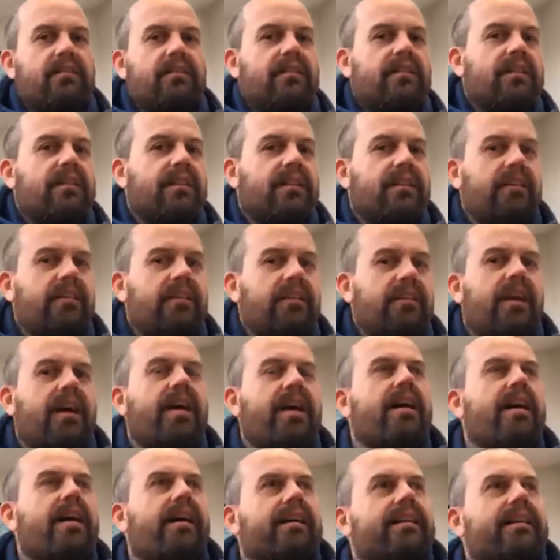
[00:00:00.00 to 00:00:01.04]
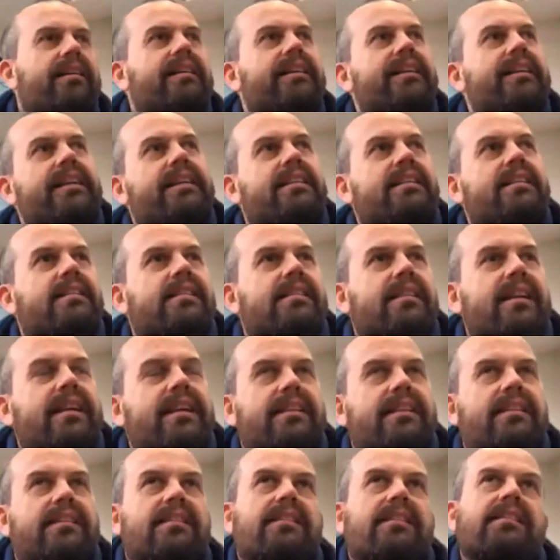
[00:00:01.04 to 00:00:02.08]
Yeah, and it's
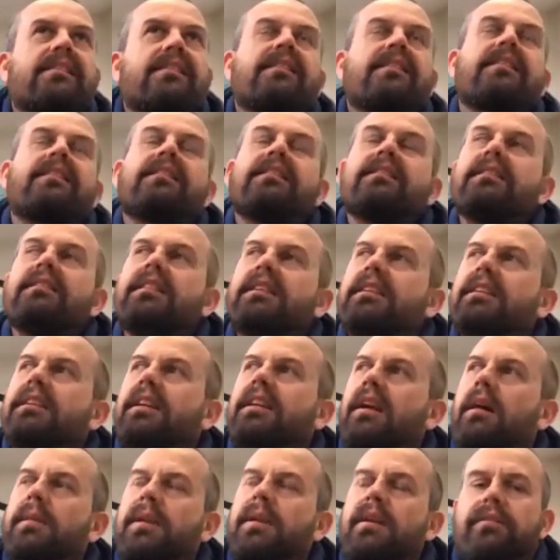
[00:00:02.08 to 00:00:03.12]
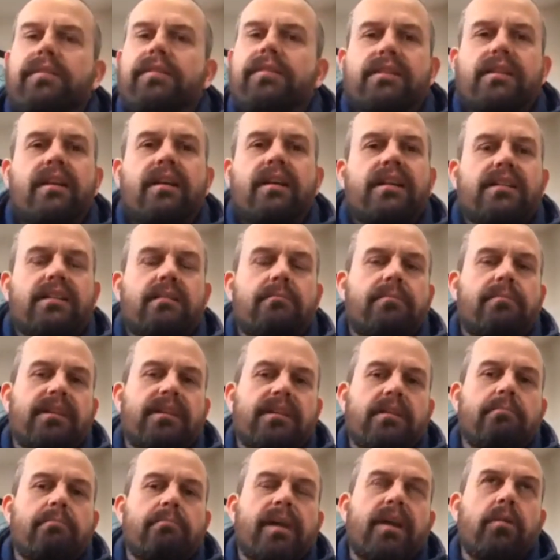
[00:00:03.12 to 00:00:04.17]
you know, I mean, obviously it's
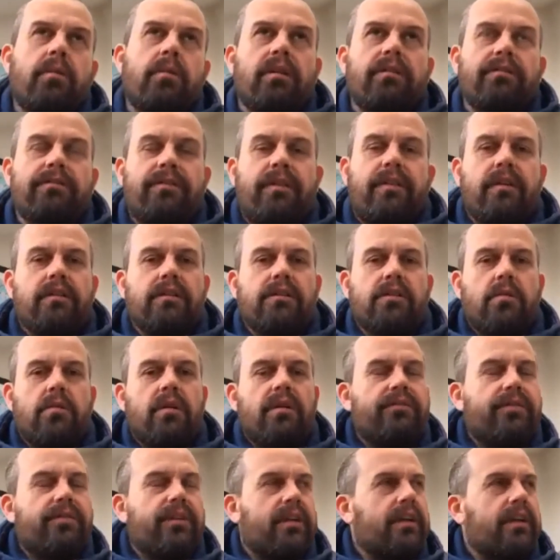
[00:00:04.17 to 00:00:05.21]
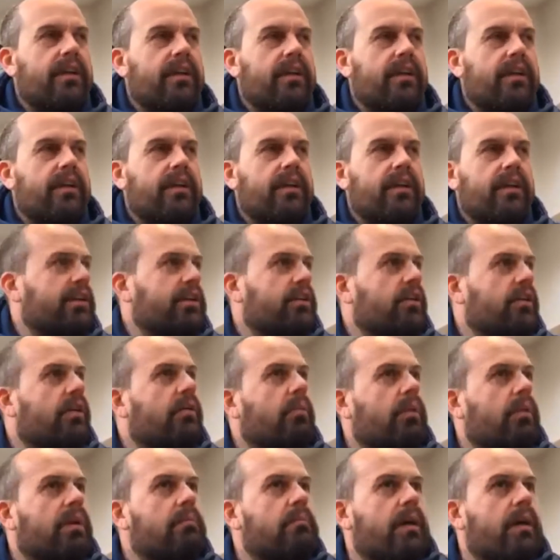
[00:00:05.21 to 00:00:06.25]
a big one for us, qualification. You
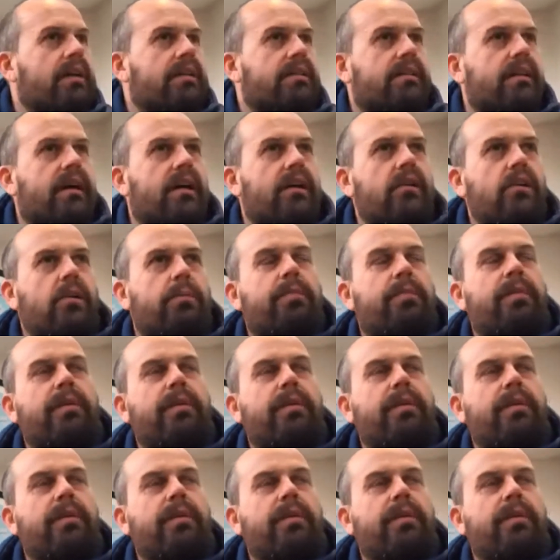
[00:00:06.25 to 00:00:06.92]
don't want to mess that up,